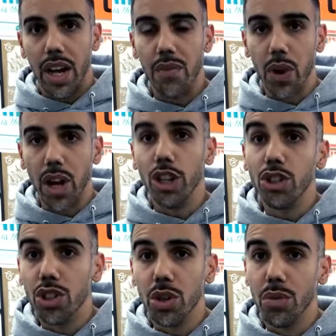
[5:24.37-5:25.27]
If you're on
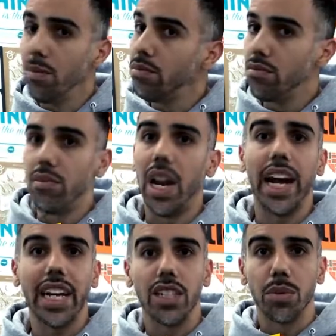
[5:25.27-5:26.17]
YouTube,
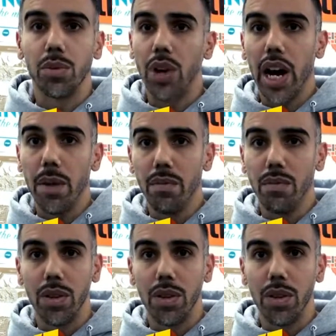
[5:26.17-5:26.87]
like and subscribe.